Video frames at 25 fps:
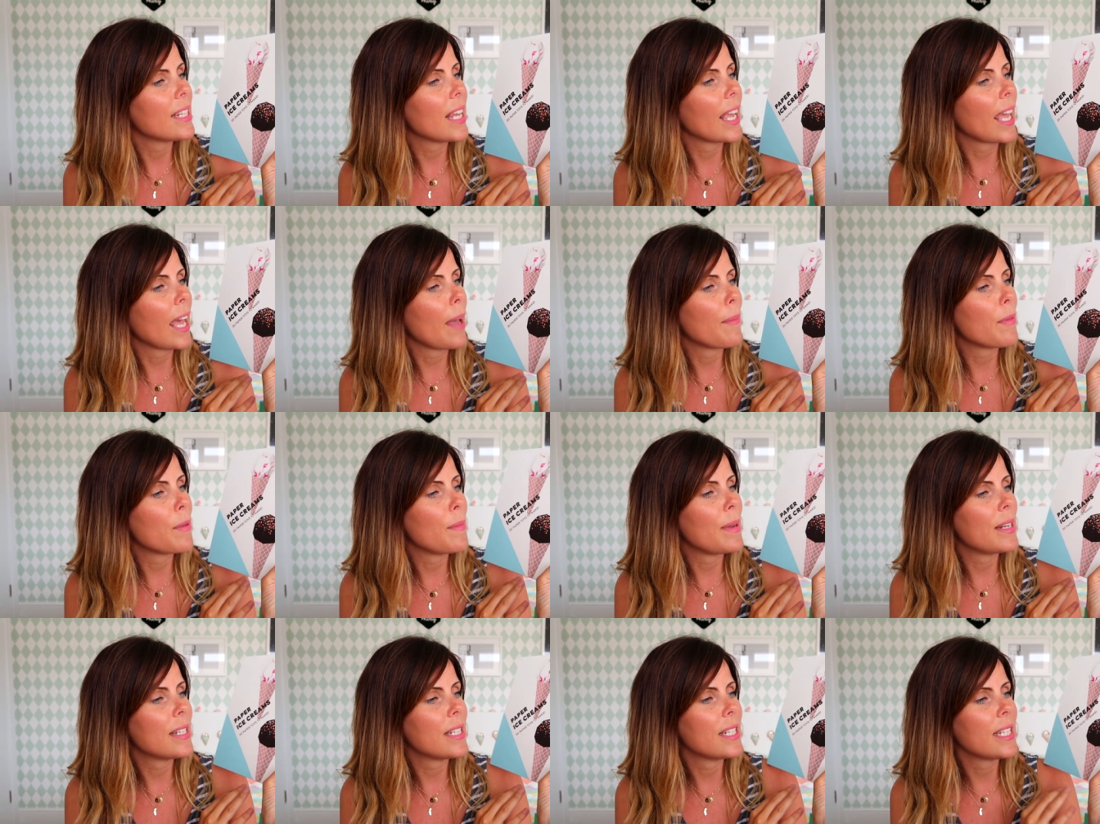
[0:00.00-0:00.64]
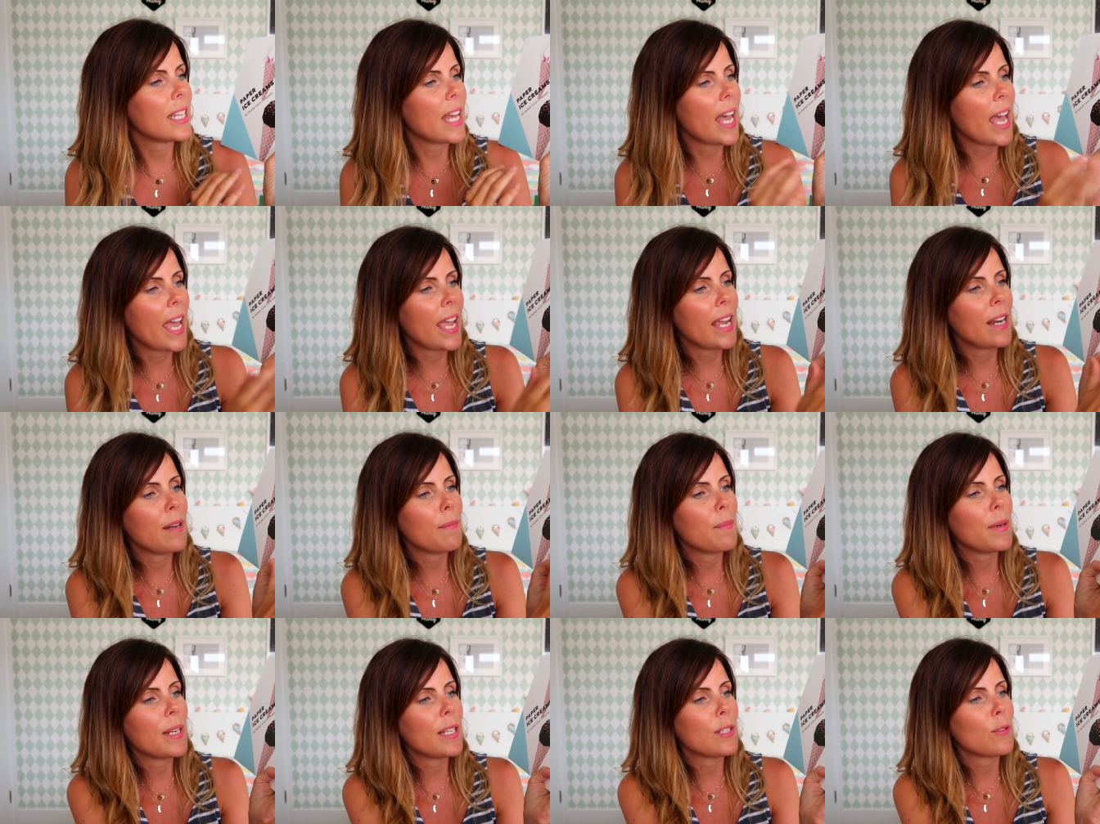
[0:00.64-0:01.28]
It kept them
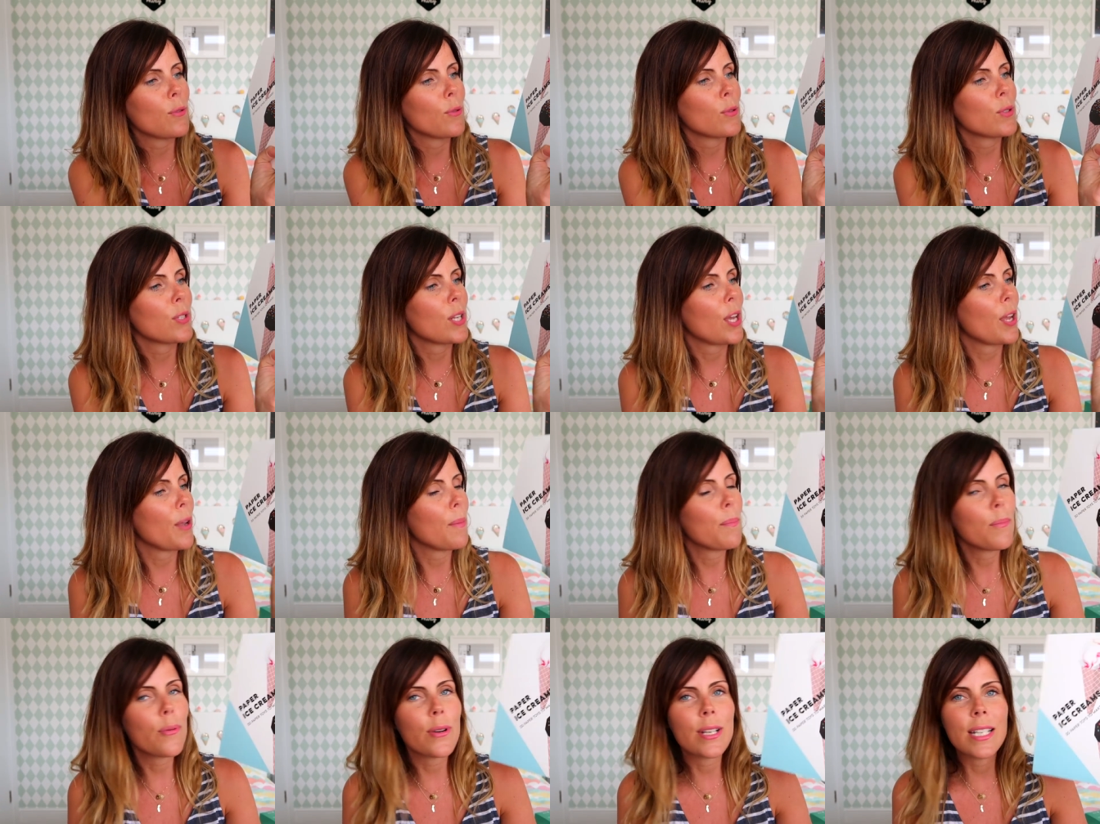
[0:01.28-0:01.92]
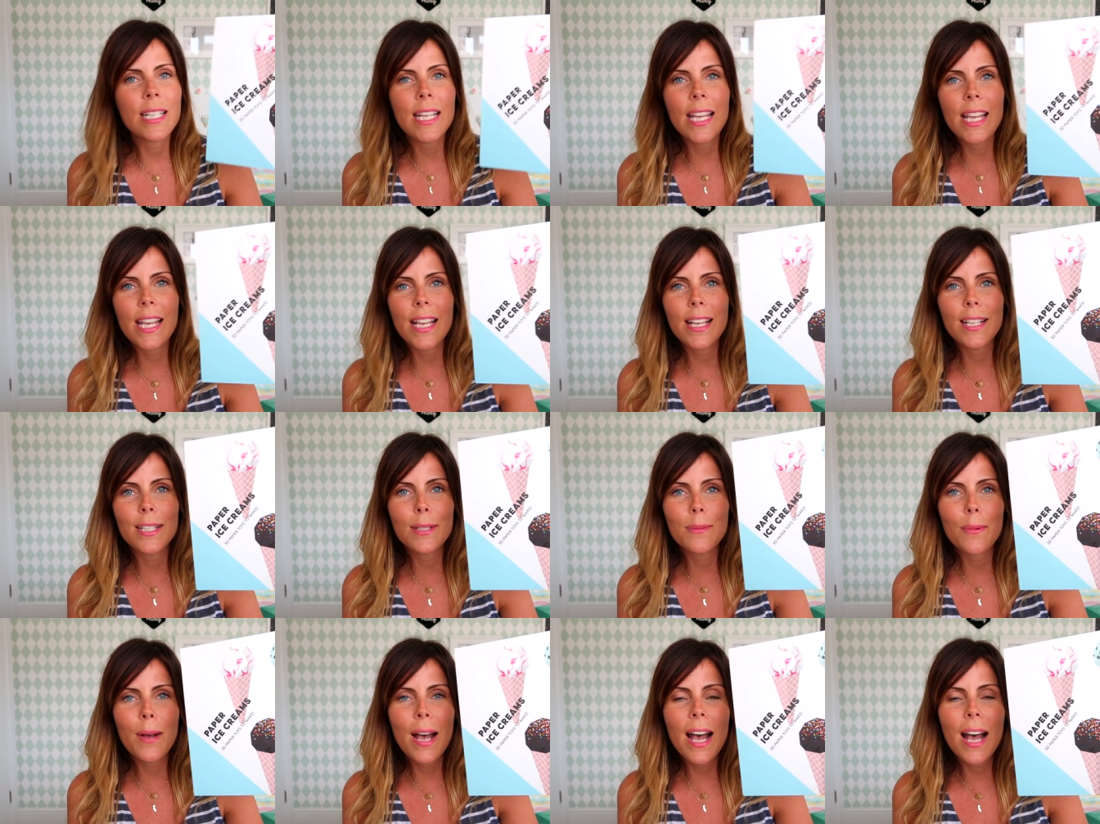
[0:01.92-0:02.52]
entertained, but it's also pretty as